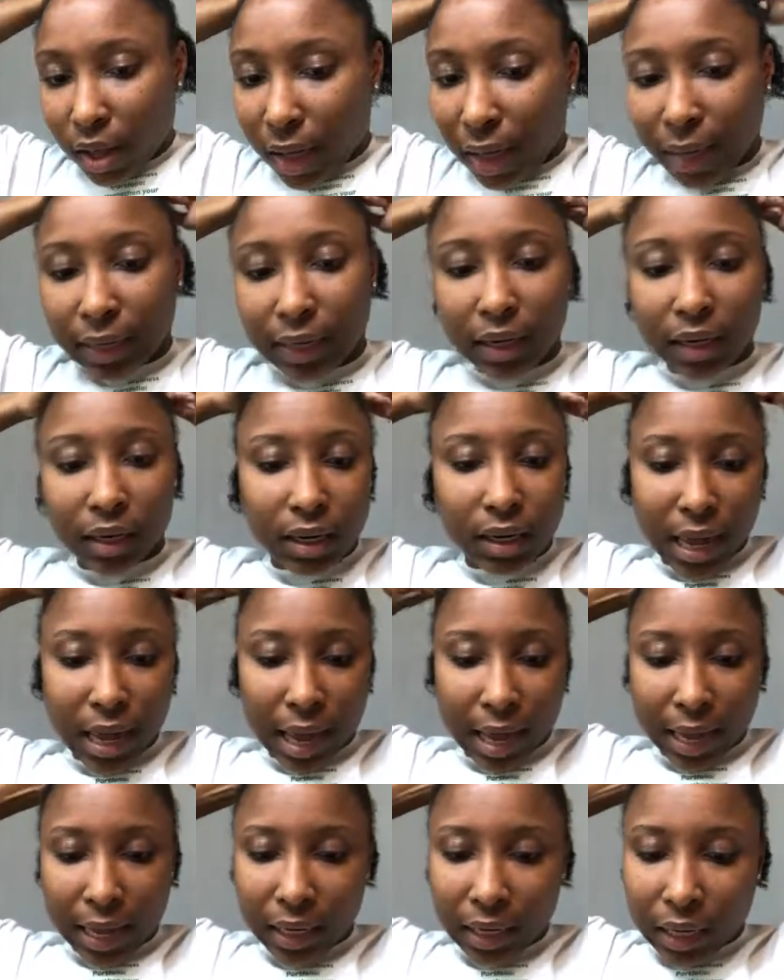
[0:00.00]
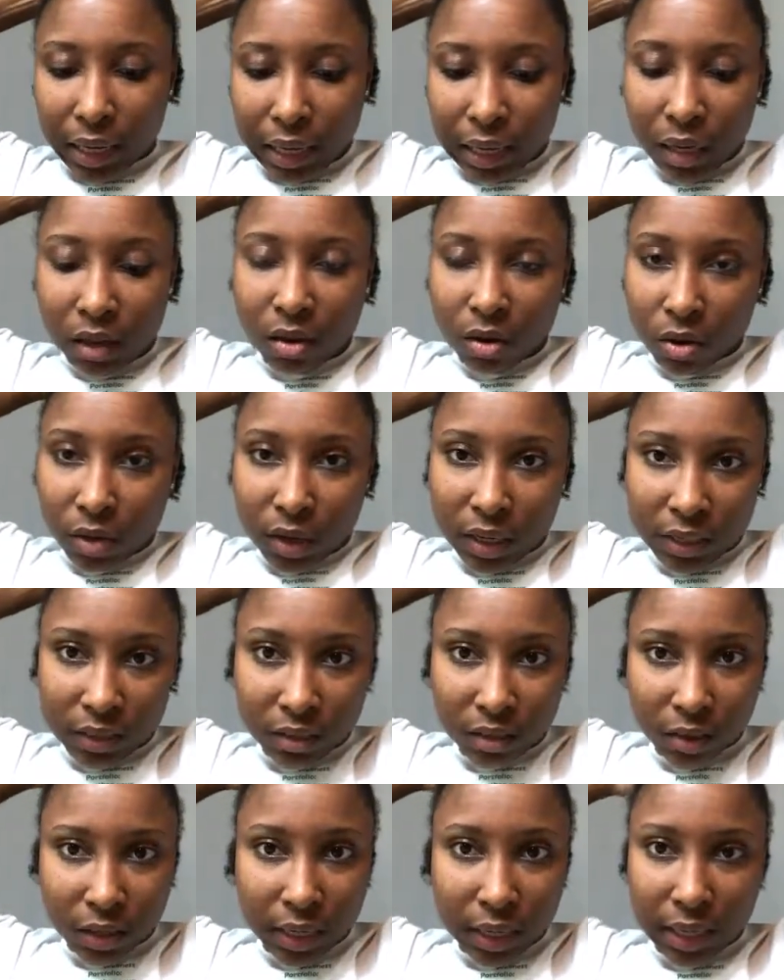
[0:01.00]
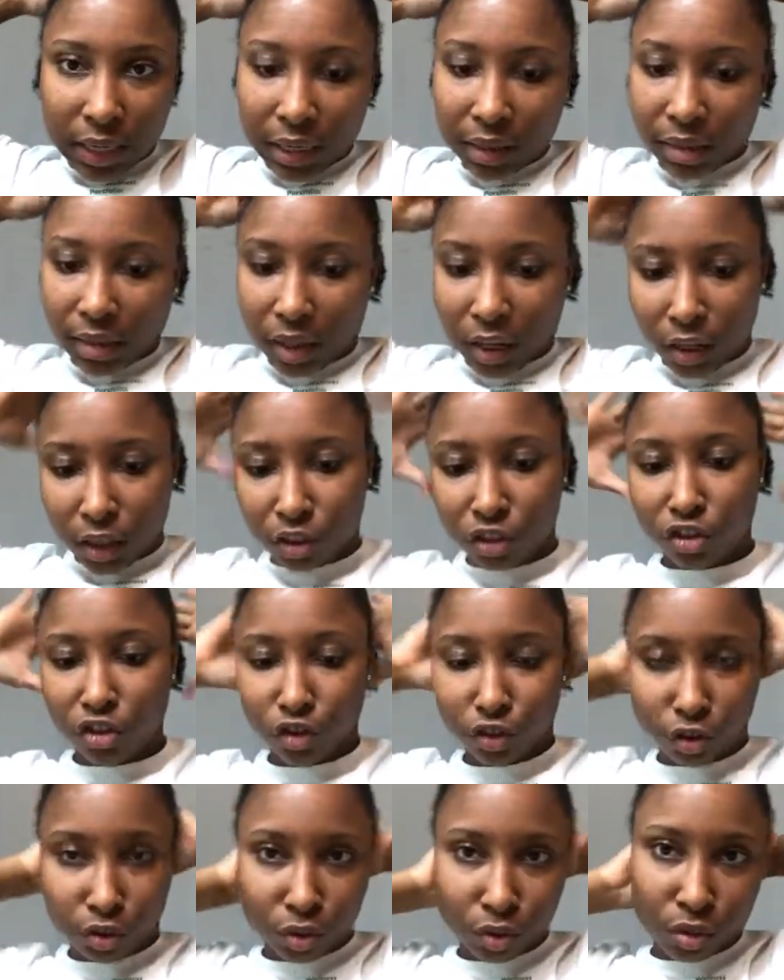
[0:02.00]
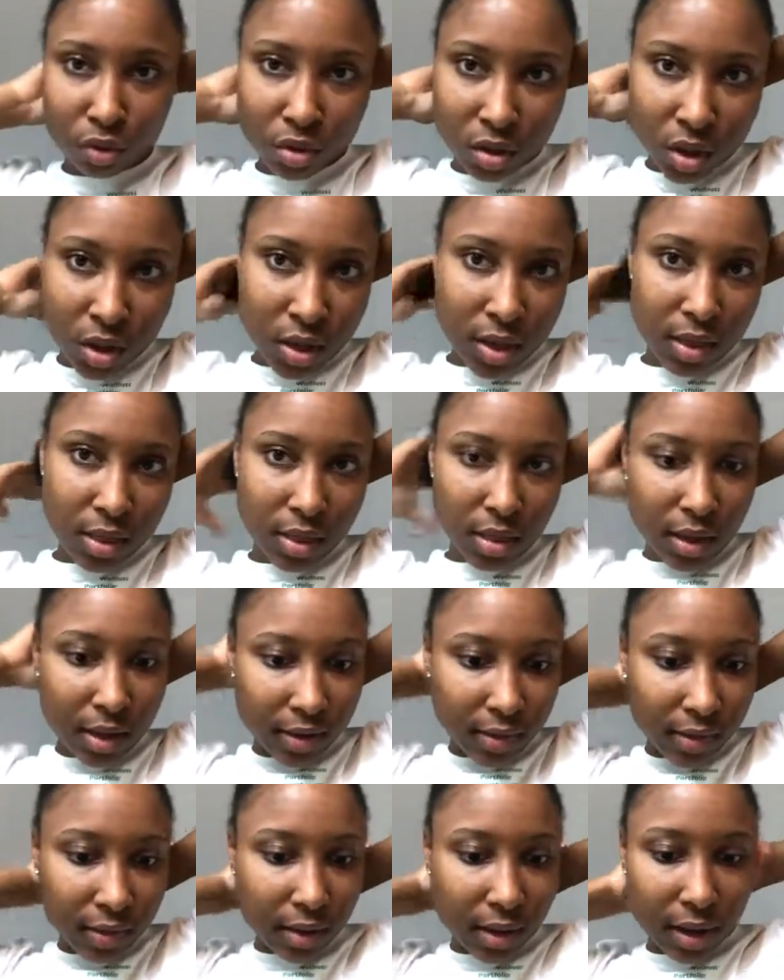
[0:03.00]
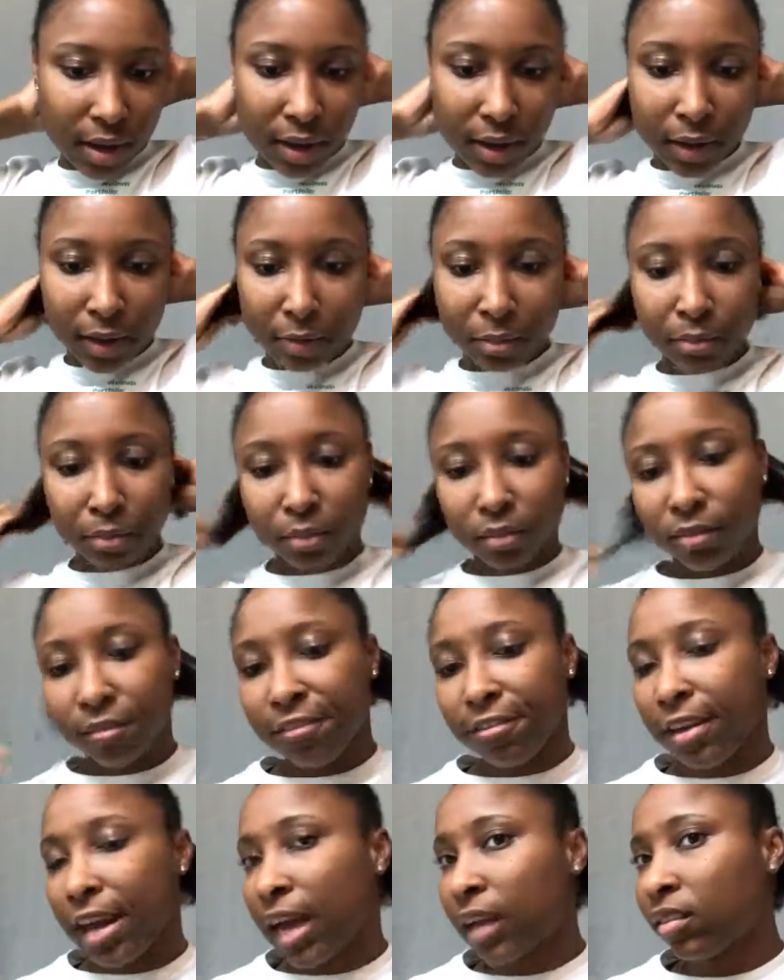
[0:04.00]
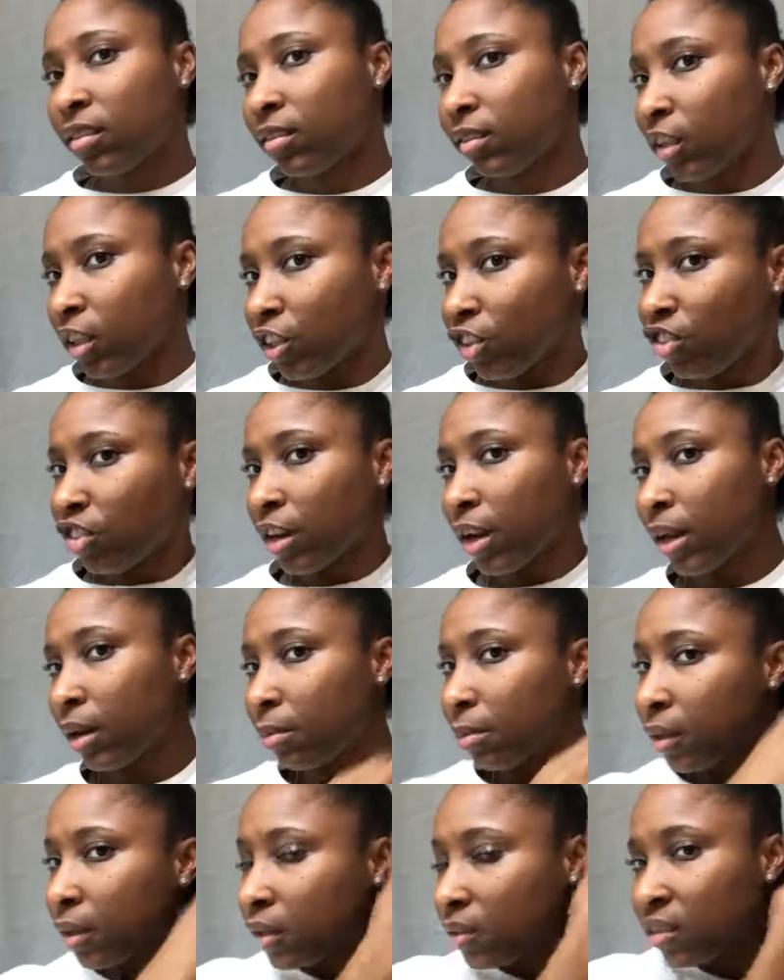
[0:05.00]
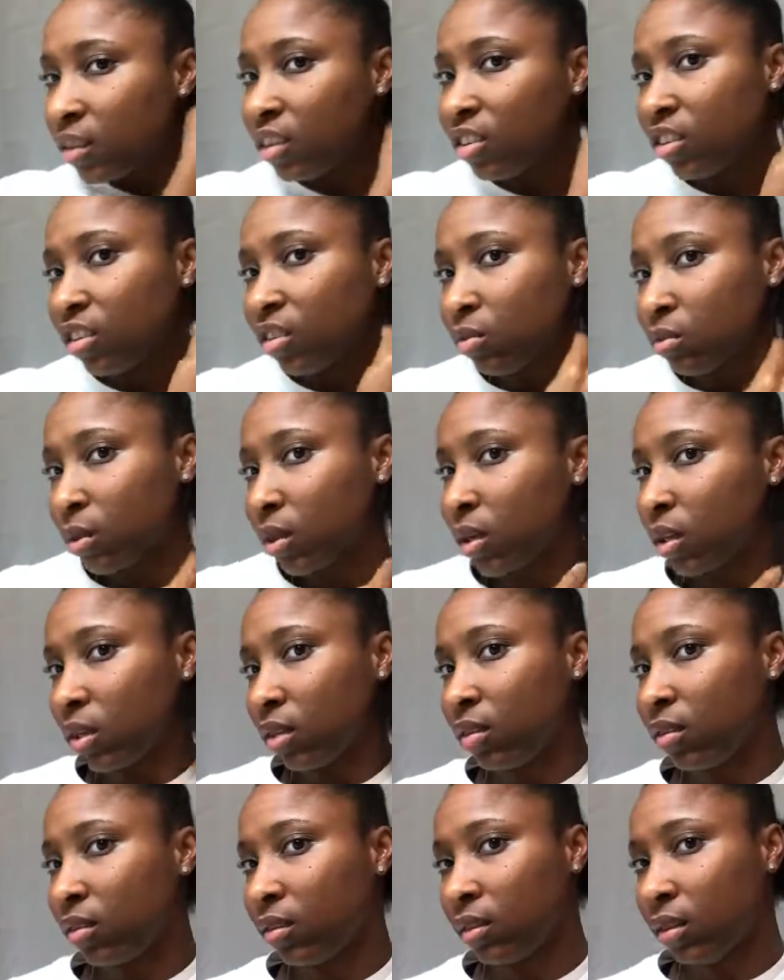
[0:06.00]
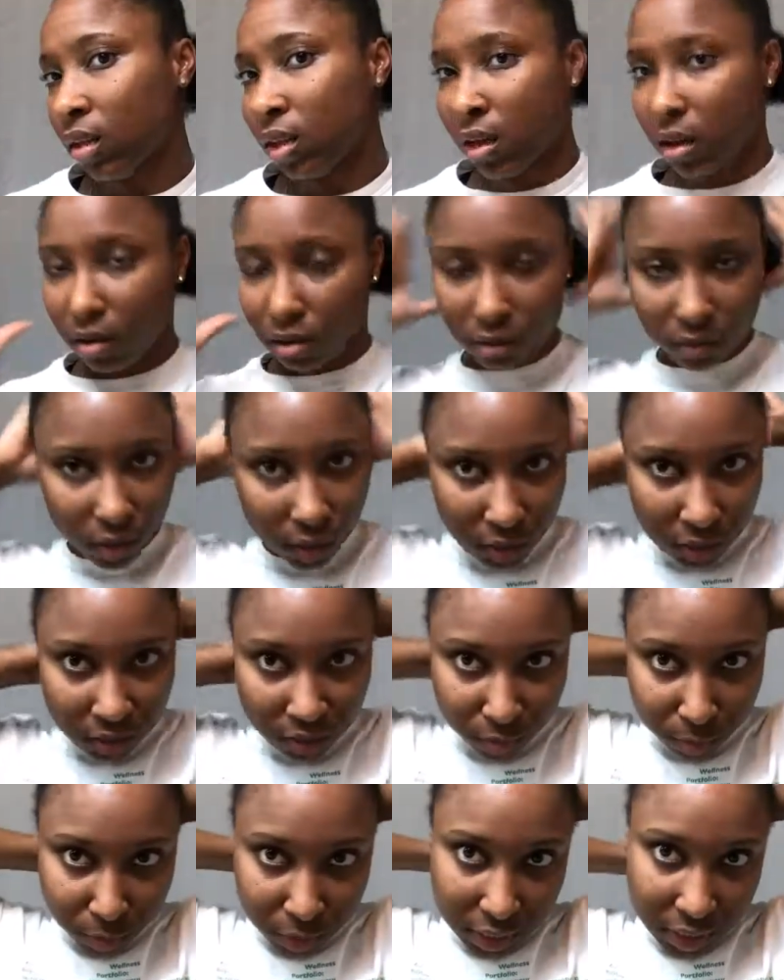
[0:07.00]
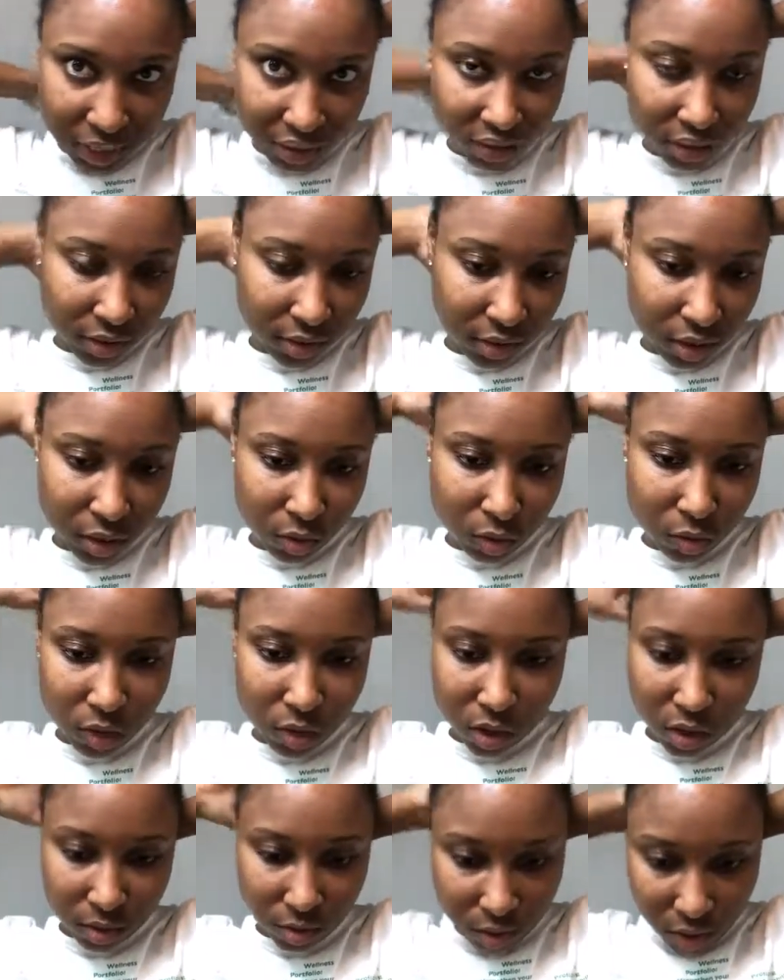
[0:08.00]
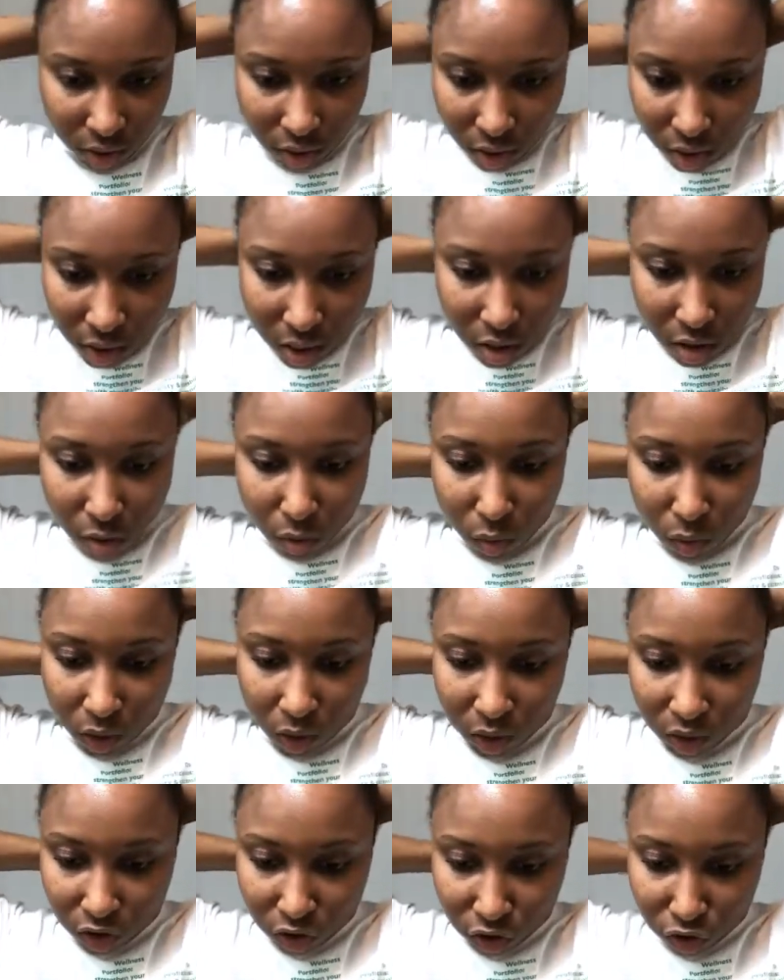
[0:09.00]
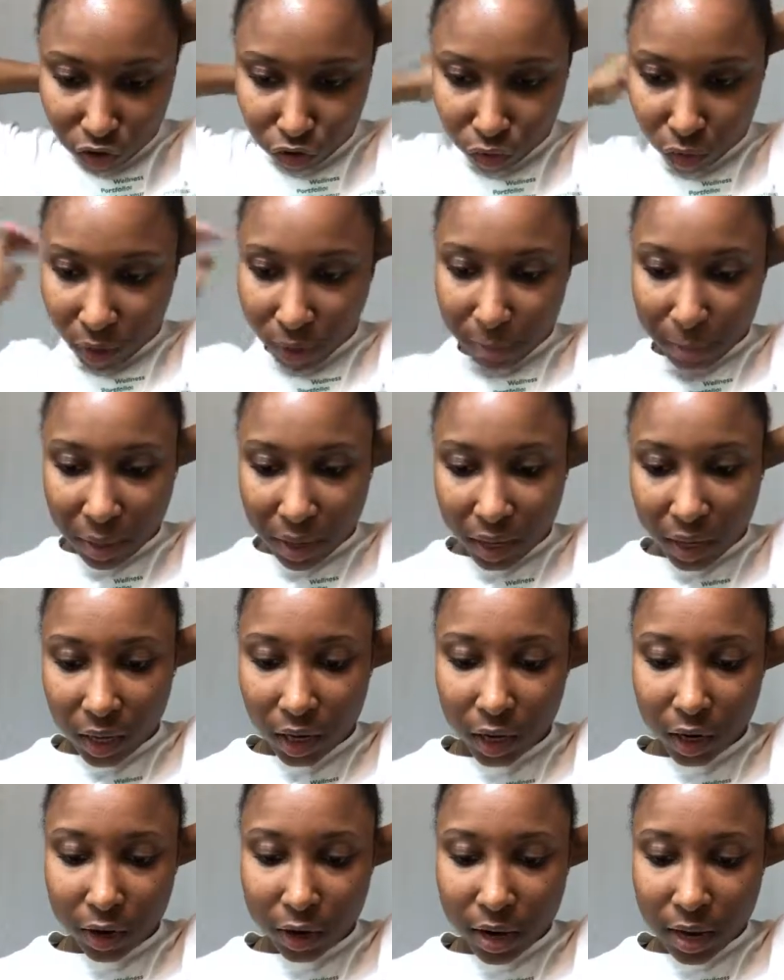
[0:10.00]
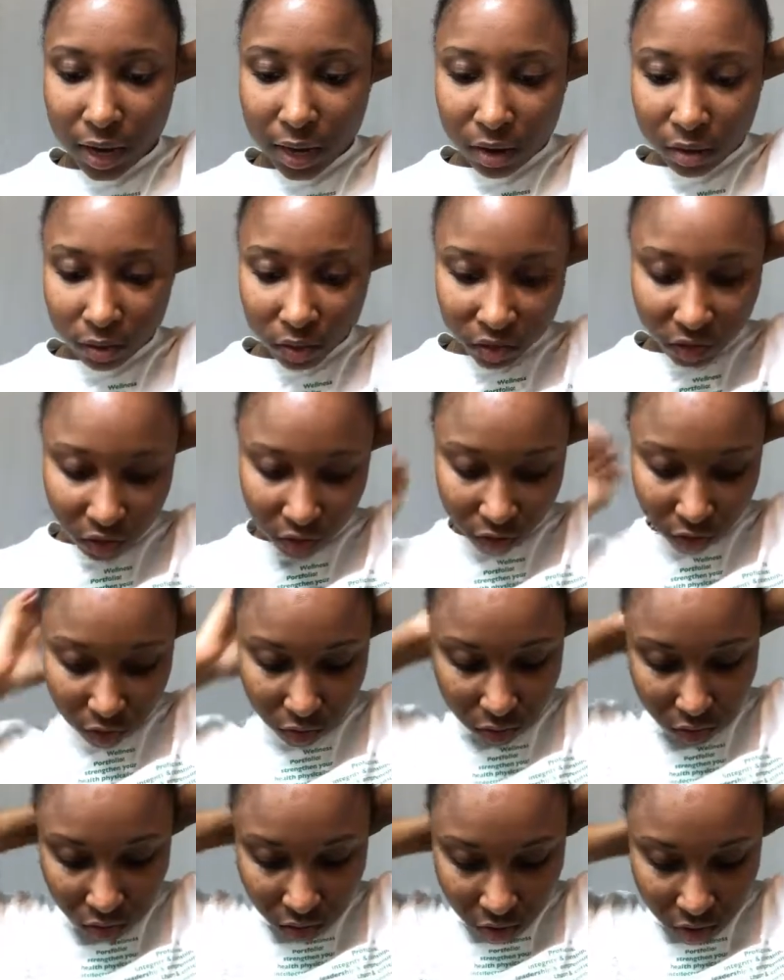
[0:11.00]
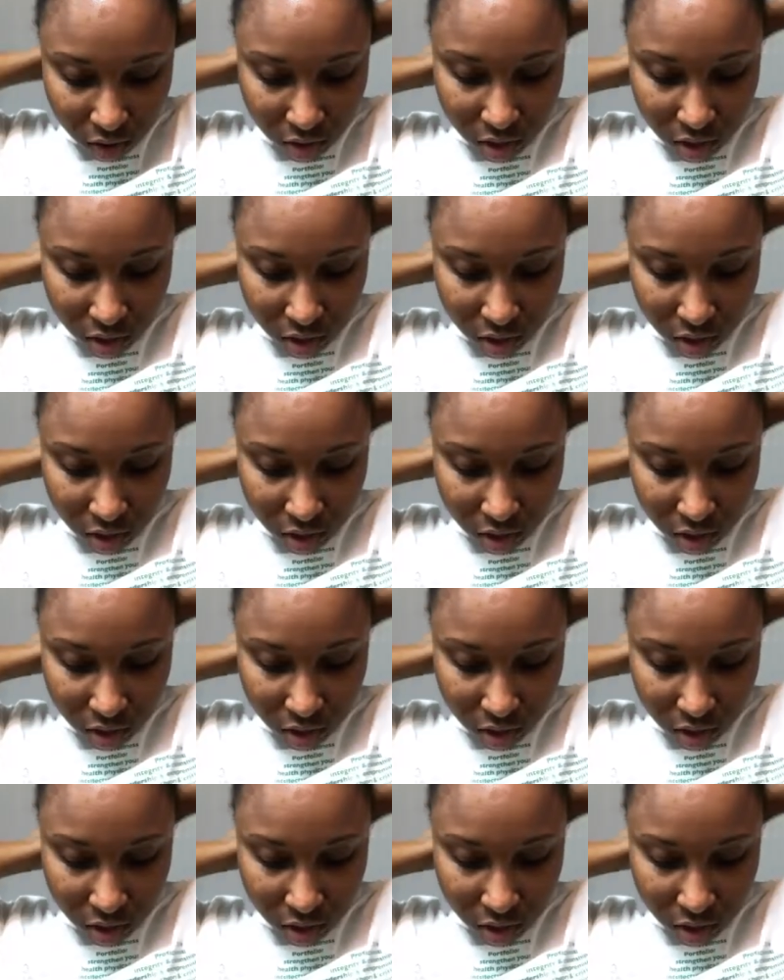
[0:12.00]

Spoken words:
I didn't add any oils or anything to this flaxseed gel because I just wanted to see how it is, but I just didn't want it to dry my hair out, so